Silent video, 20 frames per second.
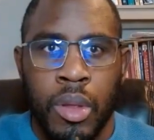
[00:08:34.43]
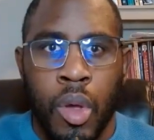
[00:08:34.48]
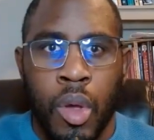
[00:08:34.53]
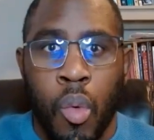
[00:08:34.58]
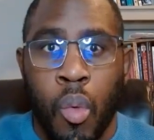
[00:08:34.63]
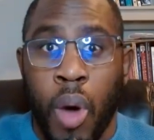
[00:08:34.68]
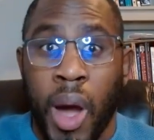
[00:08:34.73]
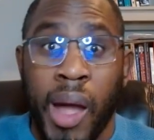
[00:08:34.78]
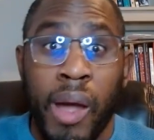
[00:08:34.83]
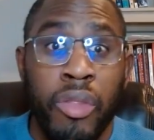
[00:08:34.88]

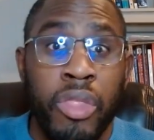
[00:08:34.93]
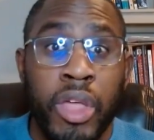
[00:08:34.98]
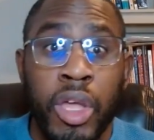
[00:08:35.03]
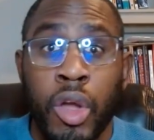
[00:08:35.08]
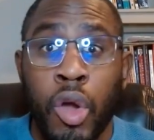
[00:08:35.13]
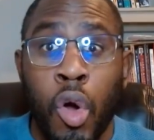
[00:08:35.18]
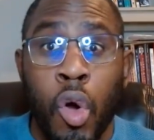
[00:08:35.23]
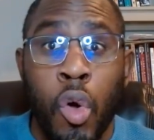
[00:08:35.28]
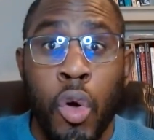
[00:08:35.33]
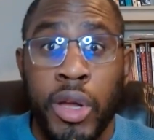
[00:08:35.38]
While the
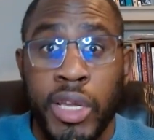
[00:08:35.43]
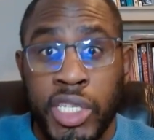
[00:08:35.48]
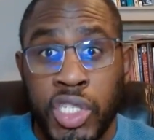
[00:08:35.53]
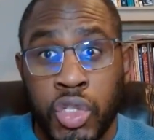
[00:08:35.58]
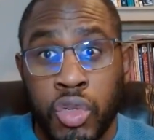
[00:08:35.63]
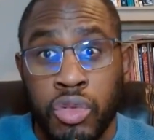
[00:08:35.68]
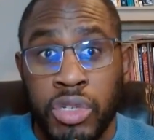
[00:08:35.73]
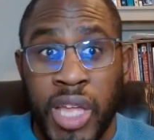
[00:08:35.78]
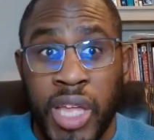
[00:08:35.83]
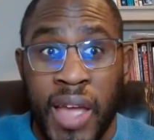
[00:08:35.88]
goal is
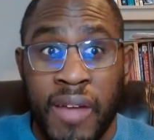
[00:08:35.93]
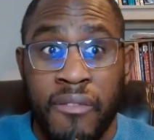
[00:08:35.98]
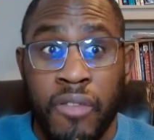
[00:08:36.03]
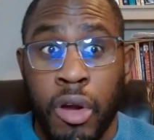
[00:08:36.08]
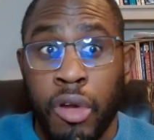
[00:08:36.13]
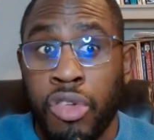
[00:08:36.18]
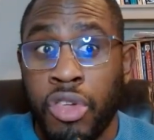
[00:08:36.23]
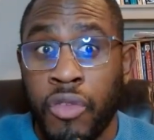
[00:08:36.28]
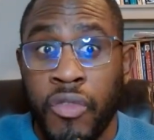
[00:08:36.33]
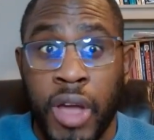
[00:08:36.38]
to
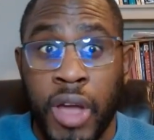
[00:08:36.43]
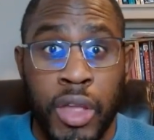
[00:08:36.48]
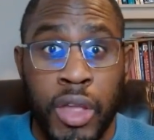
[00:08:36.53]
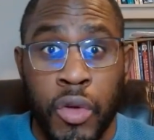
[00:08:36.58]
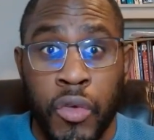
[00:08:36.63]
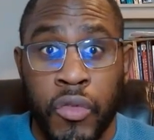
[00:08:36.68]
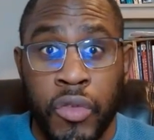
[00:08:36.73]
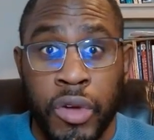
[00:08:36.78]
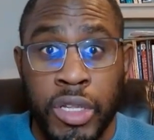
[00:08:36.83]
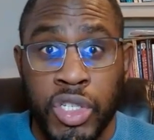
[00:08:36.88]
diversify
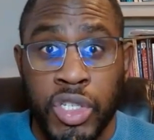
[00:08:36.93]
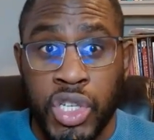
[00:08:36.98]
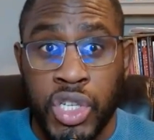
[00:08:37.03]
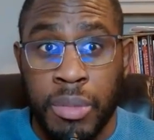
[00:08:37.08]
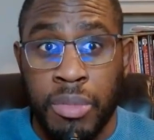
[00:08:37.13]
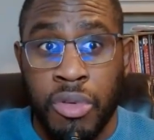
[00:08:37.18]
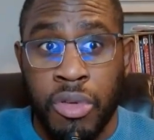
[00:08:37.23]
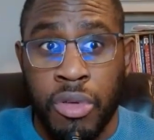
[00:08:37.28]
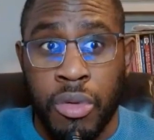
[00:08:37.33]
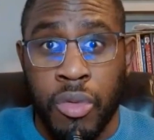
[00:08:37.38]
your
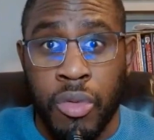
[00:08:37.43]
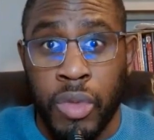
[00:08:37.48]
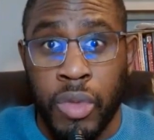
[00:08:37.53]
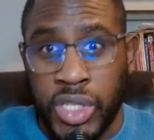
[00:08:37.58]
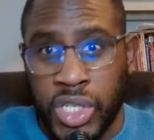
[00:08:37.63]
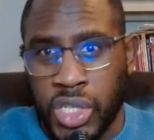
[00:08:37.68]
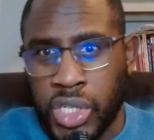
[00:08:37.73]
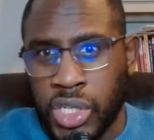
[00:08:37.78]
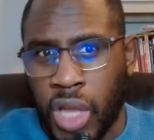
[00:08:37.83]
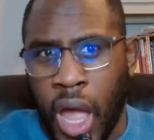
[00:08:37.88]
friendships,
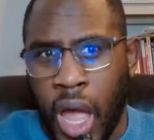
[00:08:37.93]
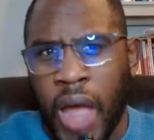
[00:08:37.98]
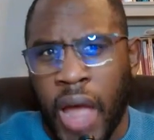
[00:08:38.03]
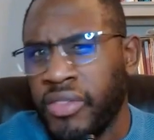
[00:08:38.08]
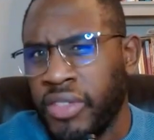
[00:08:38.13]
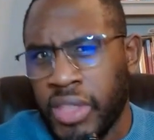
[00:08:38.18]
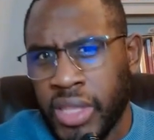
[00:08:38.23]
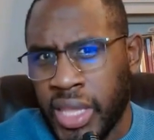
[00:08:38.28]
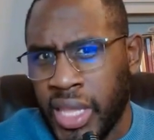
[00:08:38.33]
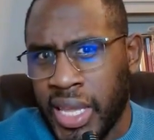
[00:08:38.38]
which is
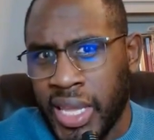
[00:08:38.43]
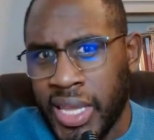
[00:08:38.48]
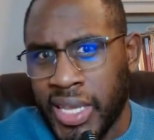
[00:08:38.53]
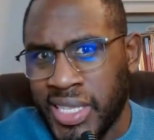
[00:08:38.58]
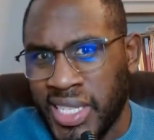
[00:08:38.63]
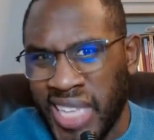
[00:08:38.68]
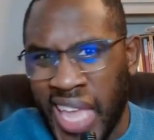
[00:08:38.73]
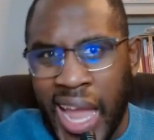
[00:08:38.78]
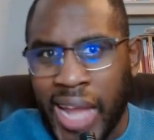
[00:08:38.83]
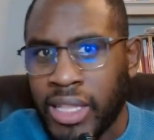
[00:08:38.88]
often the
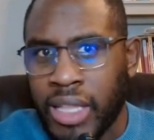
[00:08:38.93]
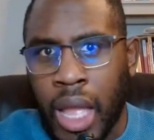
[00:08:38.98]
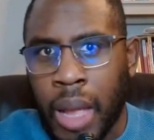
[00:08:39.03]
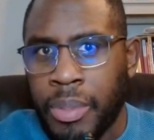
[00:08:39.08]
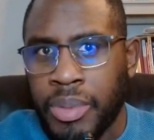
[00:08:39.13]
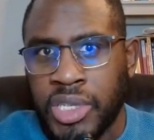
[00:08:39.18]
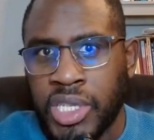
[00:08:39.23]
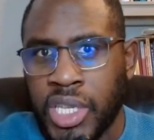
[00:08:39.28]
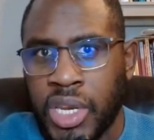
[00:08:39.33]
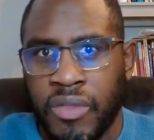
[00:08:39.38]
exact
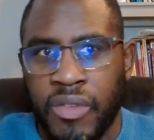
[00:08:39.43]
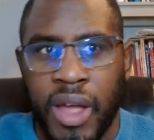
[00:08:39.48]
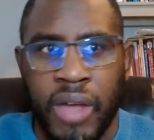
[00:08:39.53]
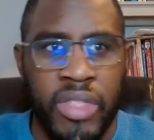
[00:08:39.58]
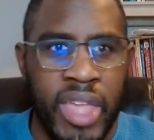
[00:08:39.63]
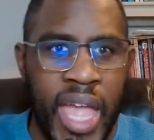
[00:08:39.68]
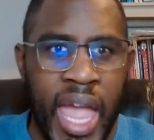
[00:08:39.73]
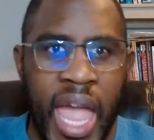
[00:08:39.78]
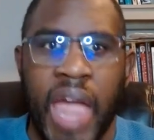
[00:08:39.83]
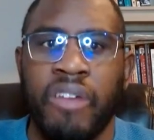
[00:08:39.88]
opposite of how
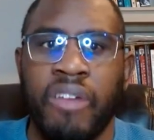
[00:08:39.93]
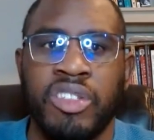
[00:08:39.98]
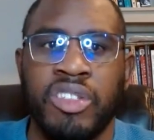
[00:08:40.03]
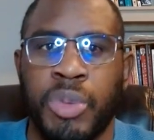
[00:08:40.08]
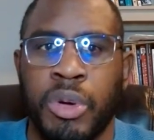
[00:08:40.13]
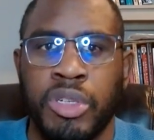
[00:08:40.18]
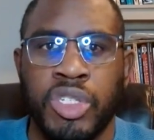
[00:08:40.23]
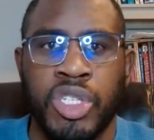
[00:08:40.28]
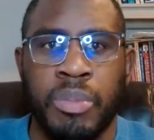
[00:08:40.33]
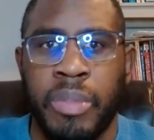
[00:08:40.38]
the average
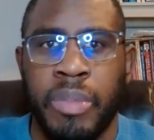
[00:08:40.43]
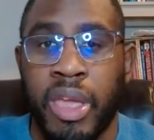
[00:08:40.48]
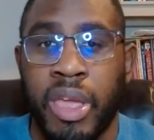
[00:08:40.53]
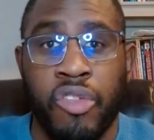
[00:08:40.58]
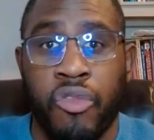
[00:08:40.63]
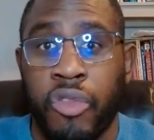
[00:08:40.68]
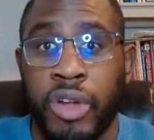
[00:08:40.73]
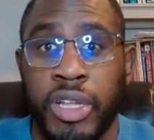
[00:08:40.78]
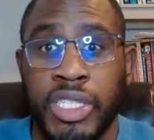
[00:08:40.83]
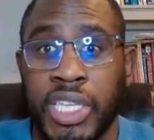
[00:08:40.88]
person makes
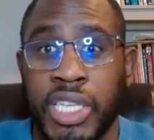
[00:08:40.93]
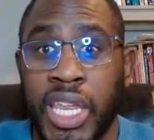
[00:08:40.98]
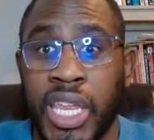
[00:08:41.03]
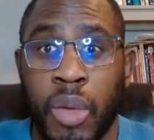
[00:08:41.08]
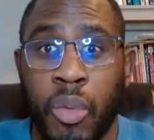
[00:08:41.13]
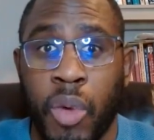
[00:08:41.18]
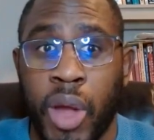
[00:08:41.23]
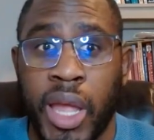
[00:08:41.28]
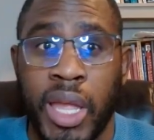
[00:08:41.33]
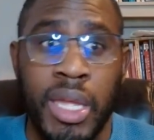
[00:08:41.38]
friends
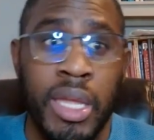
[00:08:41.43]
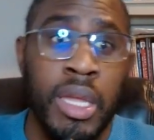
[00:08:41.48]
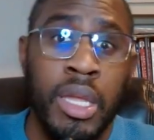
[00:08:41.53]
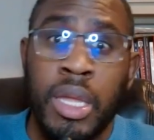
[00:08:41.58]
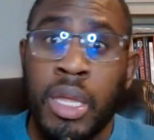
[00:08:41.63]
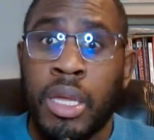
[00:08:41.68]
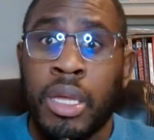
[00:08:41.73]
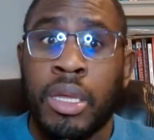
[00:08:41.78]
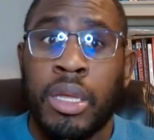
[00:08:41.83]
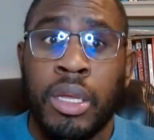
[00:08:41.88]
anyway,
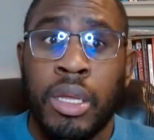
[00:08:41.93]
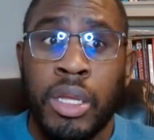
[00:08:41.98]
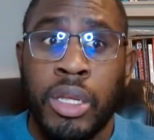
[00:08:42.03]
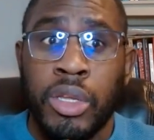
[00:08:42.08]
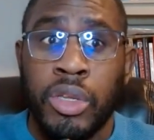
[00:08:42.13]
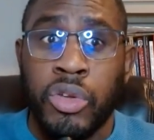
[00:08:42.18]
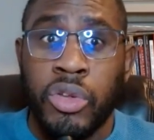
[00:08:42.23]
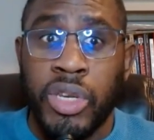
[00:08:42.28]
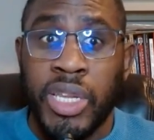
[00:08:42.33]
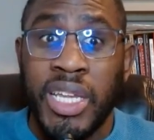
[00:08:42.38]

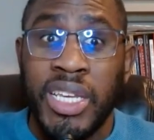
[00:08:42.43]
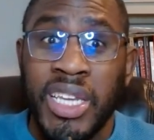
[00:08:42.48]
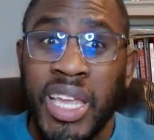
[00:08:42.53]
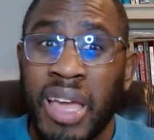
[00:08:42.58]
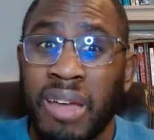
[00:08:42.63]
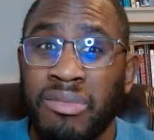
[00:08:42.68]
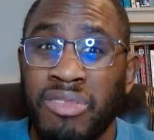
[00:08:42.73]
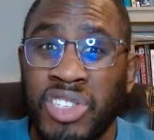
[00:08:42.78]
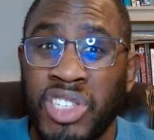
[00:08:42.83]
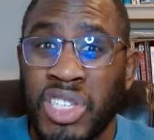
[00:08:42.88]
you need to
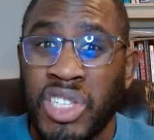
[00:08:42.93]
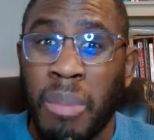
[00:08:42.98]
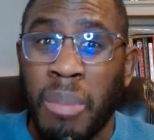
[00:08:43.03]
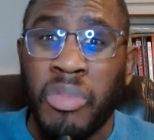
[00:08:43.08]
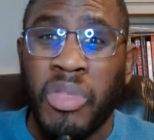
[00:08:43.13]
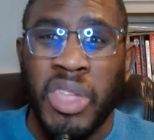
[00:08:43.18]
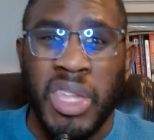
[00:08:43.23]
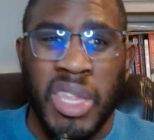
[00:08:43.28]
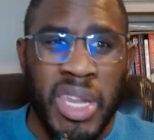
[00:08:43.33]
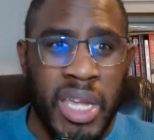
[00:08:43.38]
have
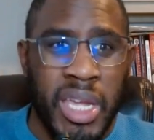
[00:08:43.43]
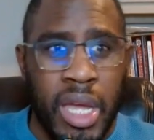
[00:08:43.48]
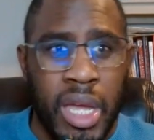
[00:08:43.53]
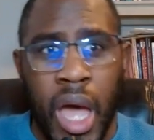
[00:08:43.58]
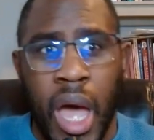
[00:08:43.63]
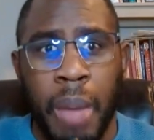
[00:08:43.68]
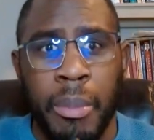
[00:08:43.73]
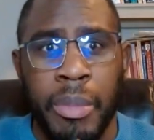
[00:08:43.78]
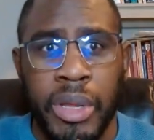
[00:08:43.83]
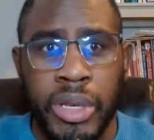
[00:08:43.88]
something in
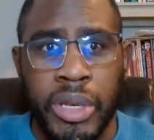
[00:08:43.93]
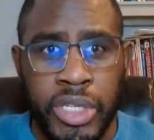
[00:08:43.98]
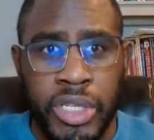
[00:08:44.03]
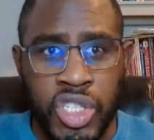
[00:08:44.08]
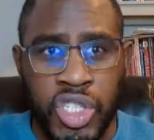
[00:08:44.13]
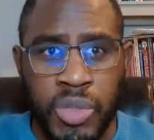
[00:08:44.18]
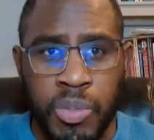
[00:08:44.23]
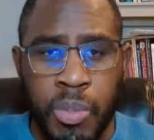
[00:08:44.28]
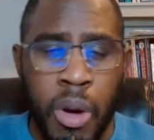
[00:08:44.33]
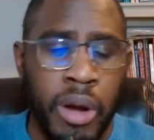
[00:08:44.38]
common to
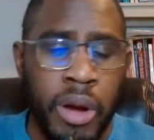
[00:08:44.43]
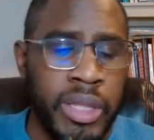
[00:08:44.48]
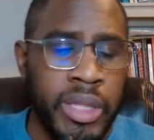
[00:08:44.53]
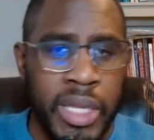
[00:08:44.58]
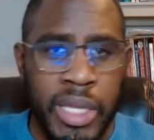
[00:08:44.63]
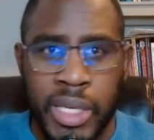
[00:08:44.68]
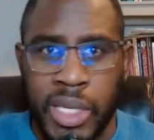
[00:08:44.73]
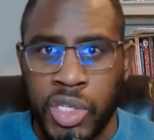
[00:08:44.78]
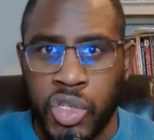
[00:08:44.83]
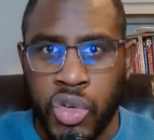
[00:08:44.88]
spark the
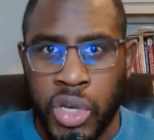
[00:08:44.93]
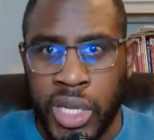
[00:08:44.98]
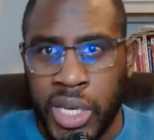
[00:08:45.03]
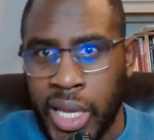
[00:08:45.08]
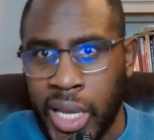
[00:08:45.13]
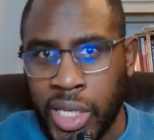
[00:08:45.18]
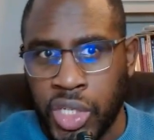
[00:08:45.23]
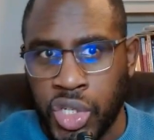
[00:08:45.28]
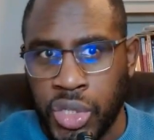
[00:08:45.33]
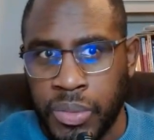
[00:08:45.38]
initial
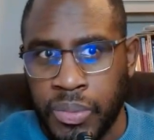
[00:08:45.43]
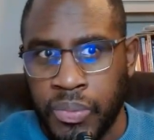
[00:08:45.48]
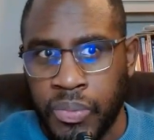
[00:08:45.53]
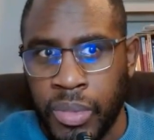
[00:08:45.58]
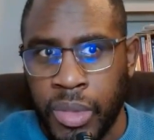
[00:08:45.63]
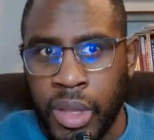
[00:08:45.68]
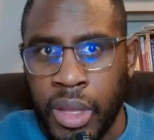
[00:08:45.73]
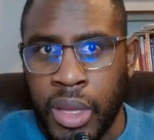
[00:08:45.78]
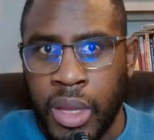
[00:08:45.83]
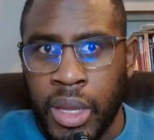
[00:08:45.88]
connection.
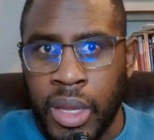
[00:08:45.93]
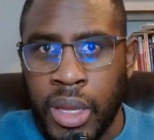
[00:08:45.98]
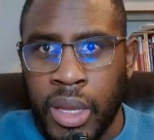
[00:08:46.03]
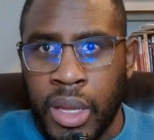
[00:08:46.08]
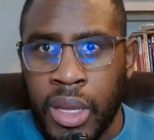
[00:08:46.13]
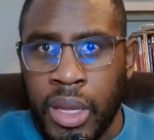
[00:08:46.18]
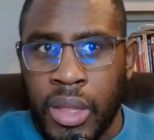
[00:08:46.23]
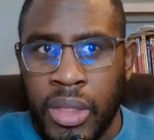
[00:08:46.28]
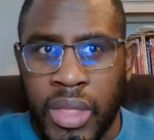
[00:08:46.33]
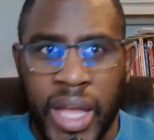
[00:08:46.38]

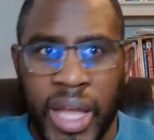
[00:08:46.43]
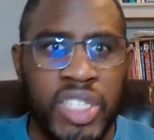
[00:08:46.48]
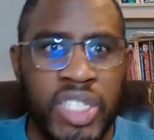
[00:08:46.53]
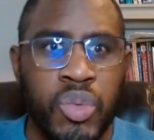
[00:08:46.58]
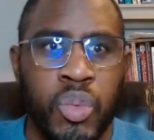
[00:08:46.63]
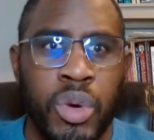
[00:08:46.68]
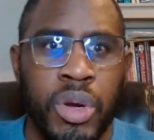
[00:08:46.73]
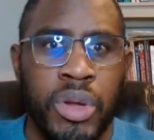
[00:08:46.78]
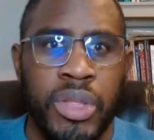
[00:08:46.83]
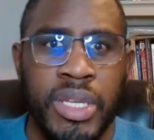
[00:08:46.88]
That's
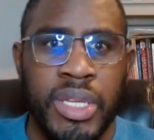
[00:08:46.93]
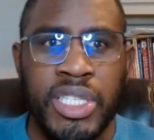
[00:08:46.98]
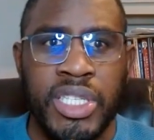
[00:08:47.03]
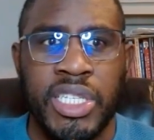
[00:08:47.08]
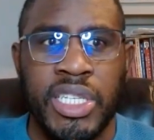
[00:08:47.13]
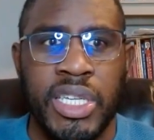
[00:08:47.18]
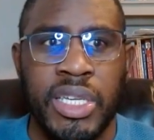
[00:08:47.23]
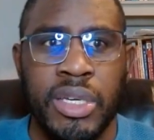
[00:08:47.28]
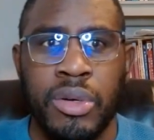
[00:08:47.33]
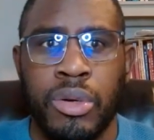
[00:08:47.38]
where this
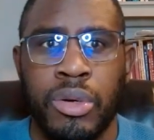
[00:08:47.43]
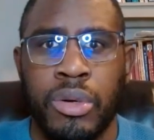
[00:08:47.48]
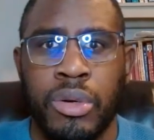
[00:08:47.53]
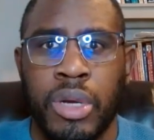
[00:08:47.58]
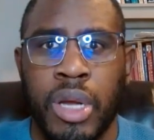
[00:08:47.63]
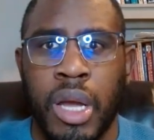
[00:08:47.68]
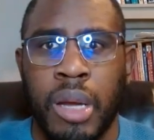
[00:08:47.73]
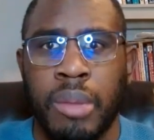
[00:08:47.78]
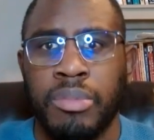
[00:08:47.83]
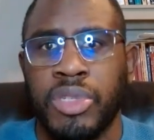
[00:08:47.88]
skill
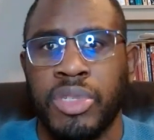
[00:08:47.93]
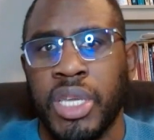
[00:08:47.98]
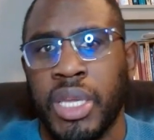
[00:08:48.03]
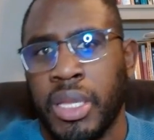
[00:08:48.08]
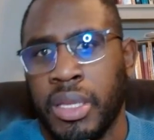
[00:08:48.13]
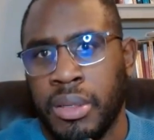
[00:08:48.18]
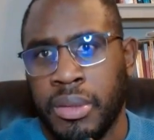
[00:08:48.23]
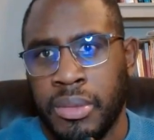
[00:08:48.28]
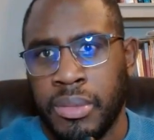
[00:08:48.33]
comes in.